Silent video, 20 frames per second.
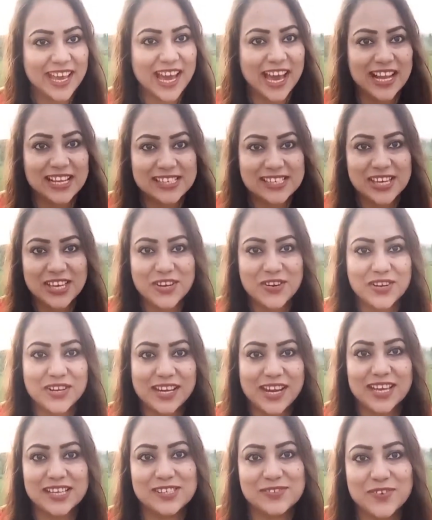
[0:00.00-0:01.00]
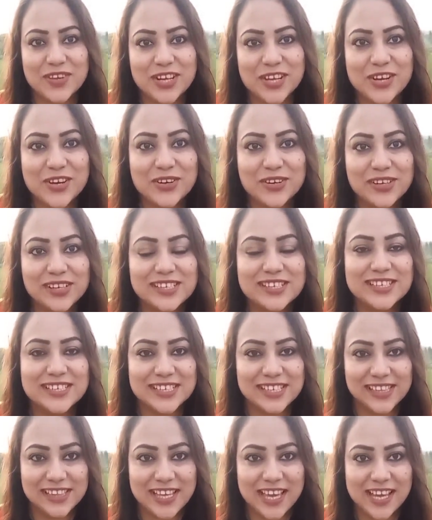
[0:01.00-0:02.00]
i'll see you in next video
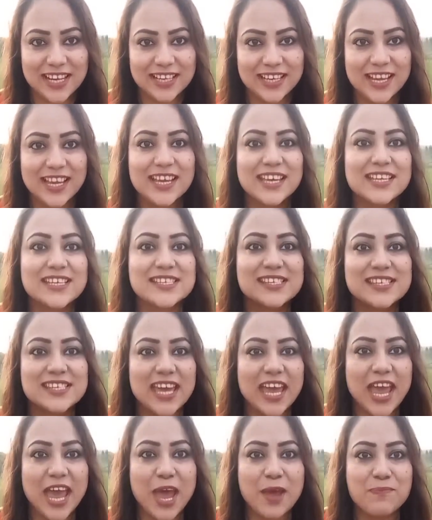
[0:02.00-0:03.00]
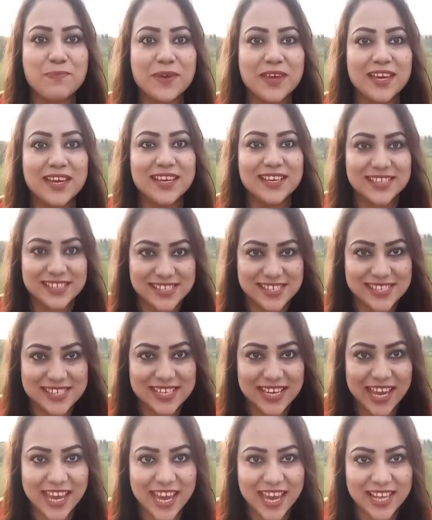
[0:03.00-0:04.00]
till then stay happy
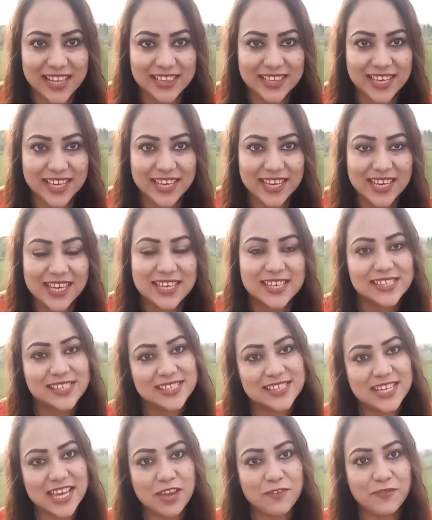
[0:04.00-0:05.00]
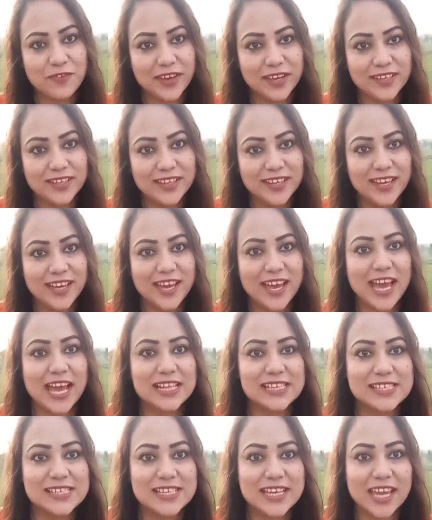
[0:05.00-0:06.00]
stay healthy stay fit
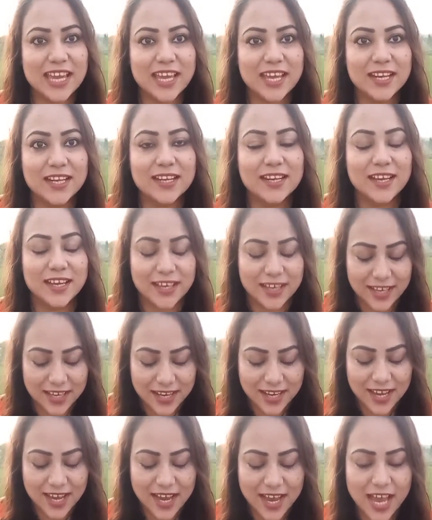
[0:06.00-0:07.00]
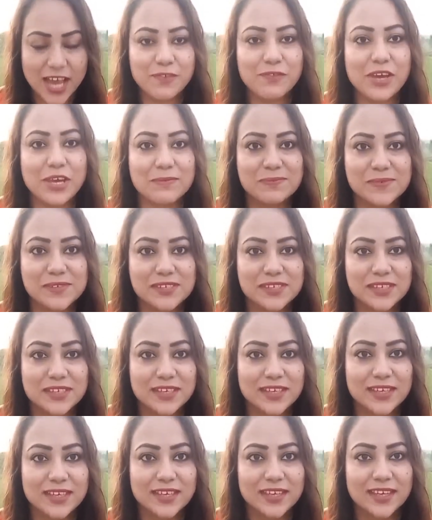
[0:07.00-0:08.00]
and stay in high vibes.
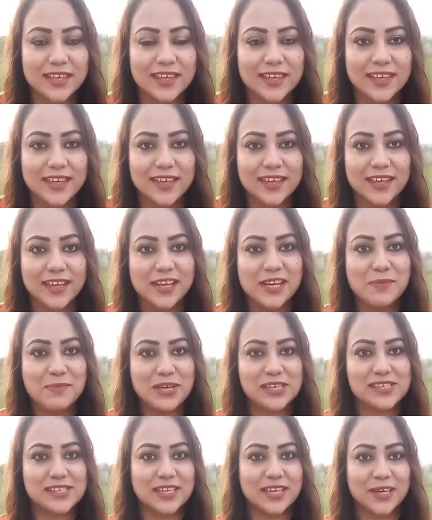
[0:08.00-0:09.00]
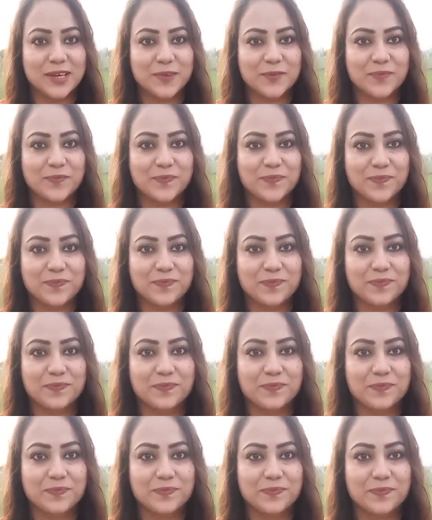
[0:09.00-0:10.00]
Namaste.
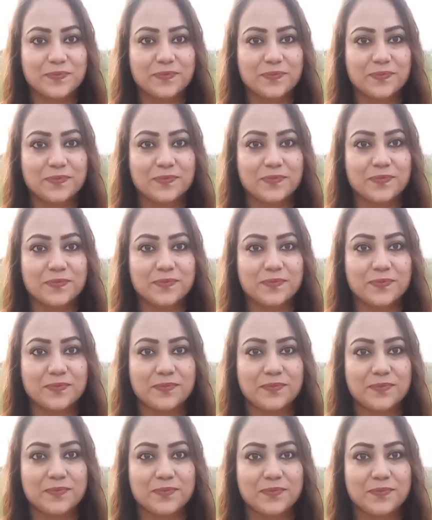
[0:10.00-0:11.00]
Hmm.